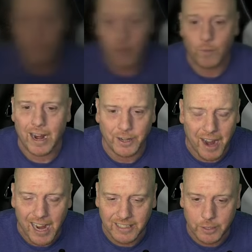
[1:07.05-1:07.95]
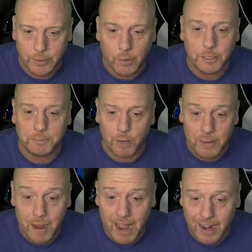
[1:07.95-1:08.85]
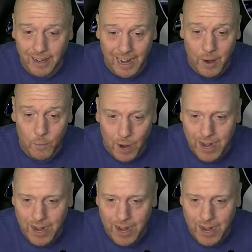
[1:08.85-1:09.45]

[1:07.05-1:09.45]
All right, you guys, here we go with Springbot. I can't wait.